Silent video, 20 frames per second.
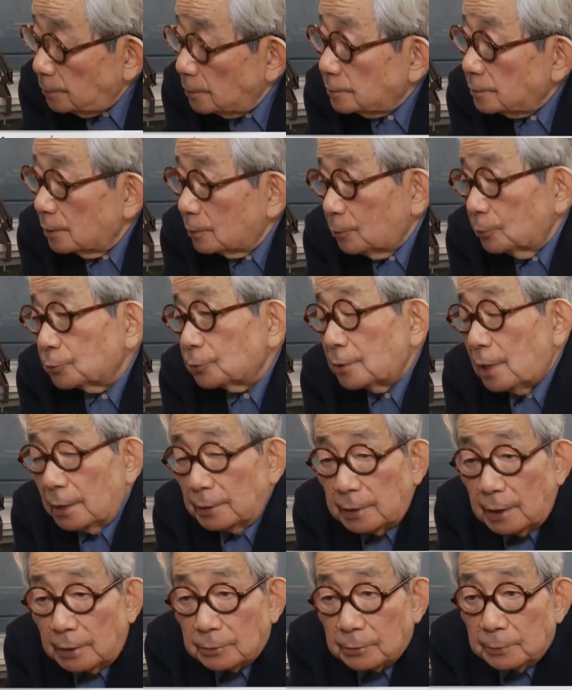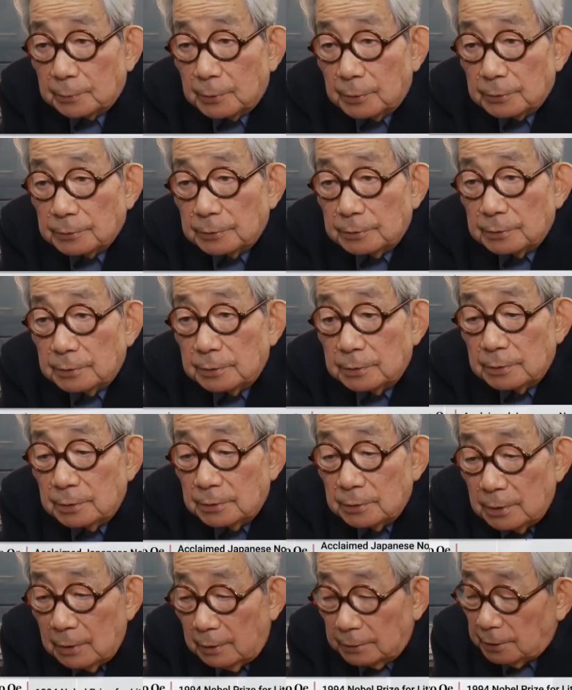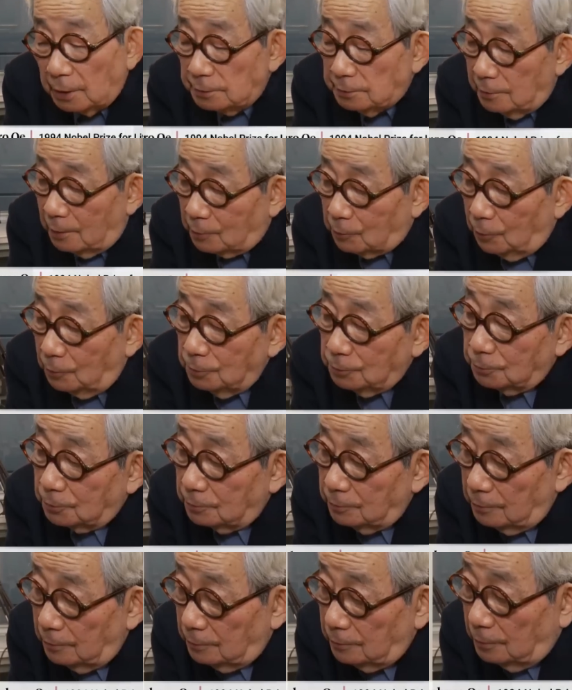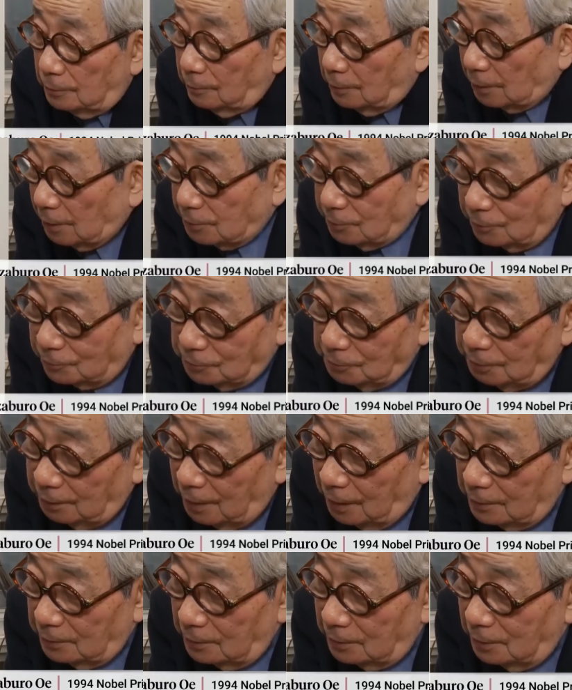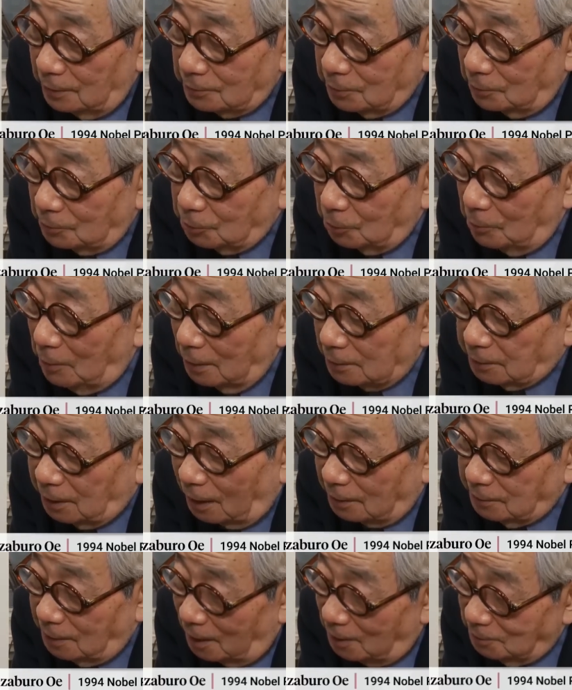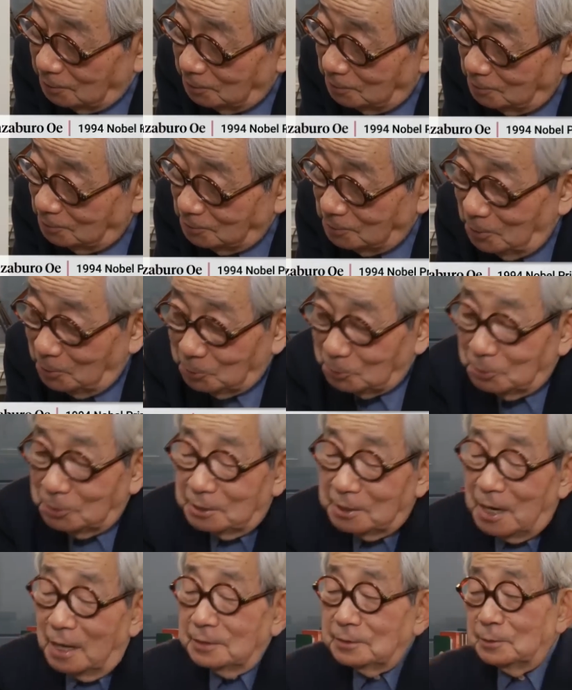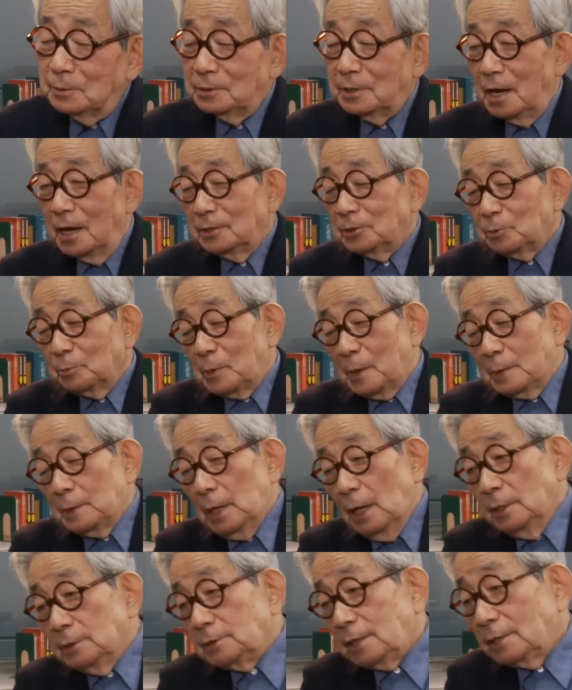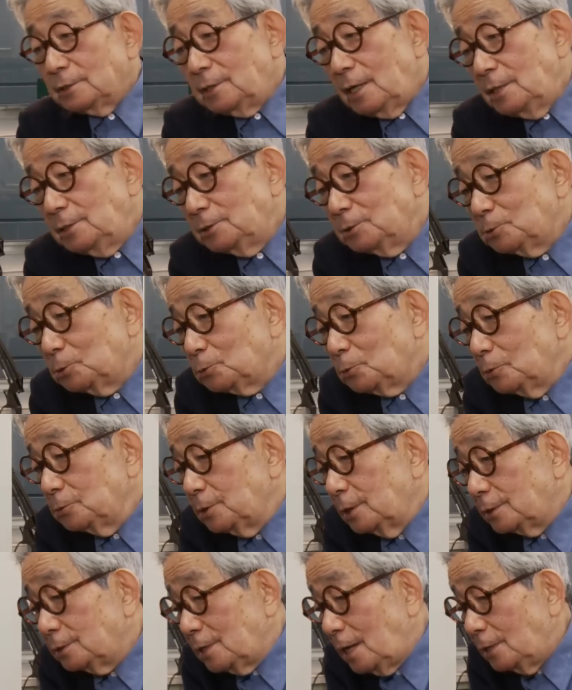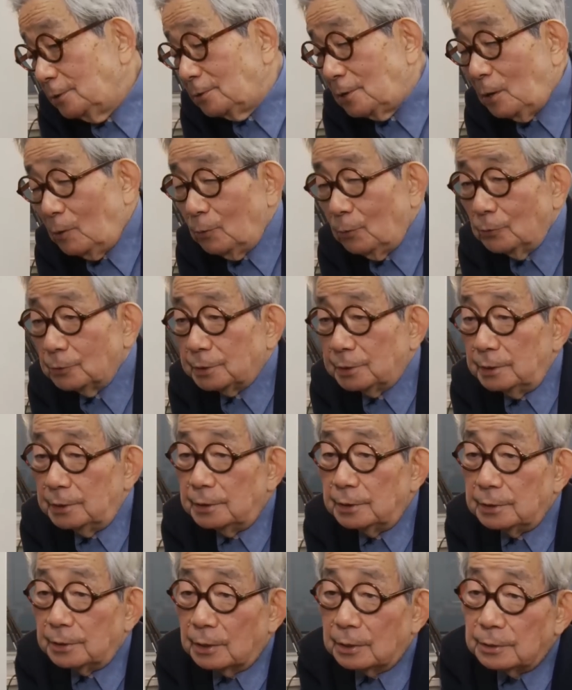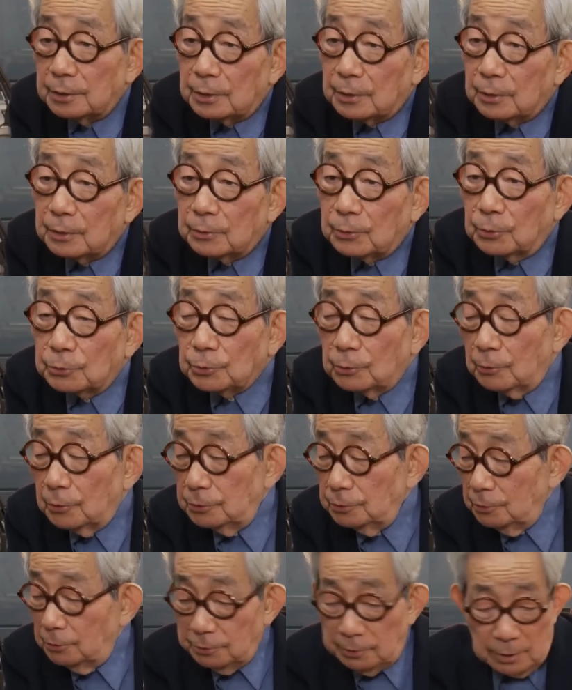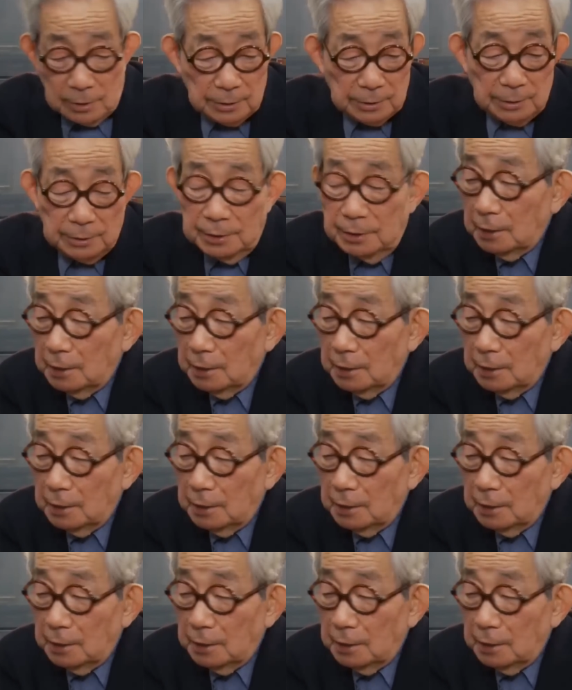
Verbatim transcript: So rather than an apology, I believe that what's important is to call for an expression of the will and the dedication to create a world free of nuclear weapons.